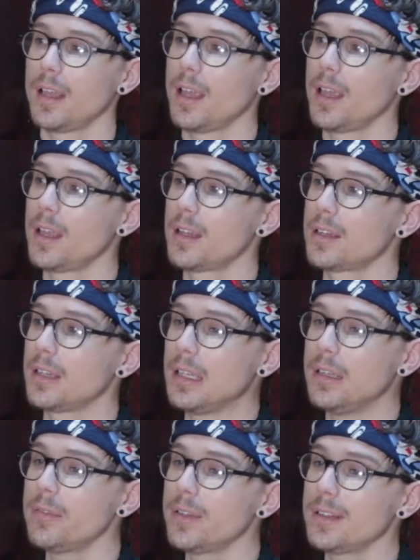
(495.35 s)
and
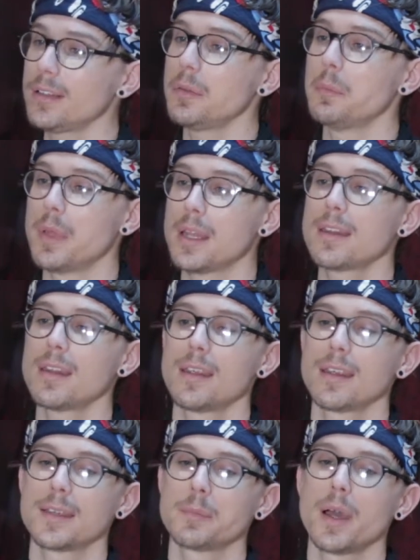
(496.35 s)
even
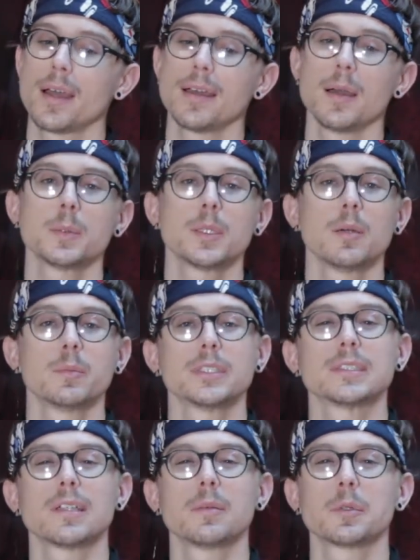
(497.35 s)
lamenting my upcoming
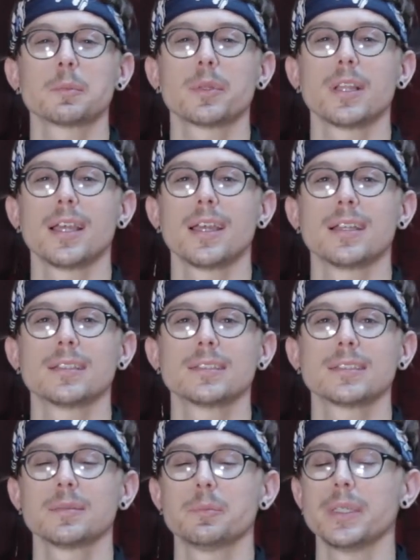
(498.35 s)
summer plans